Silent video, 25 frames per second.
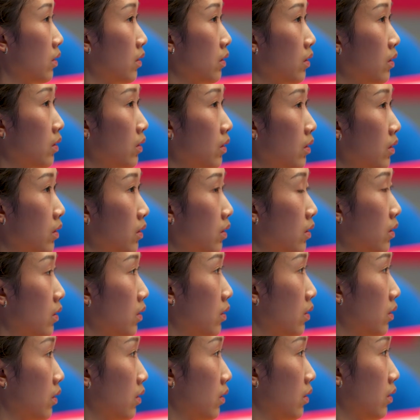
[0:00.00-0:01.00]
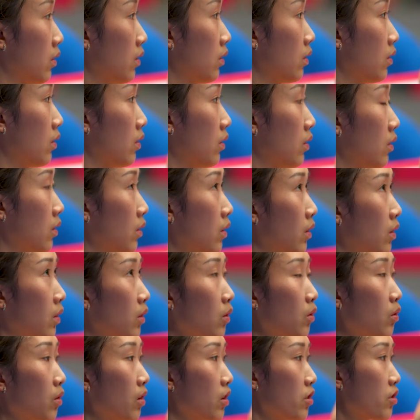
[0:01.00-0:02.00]
being so good. Yeah, we just
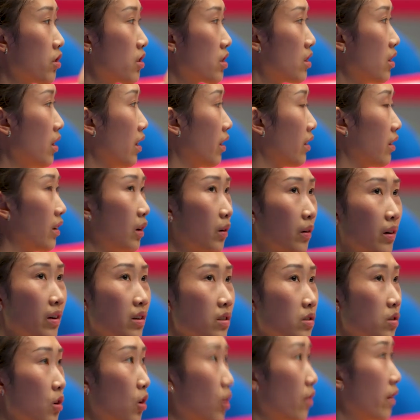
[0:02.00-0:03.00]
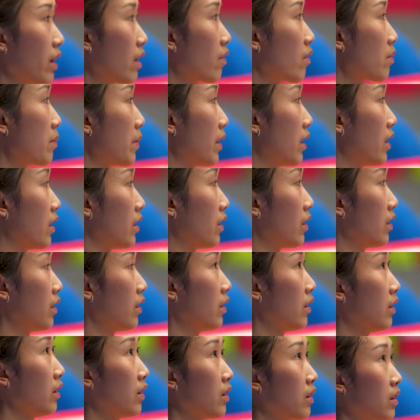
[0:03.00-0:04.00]
like encouraging each
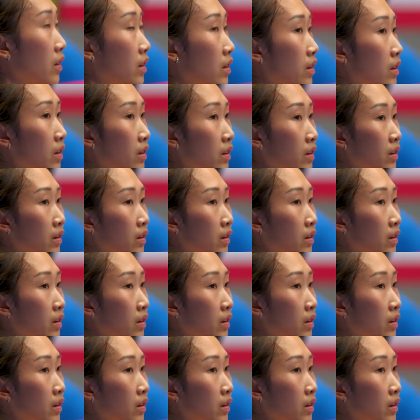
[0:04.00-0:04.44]
other, hoping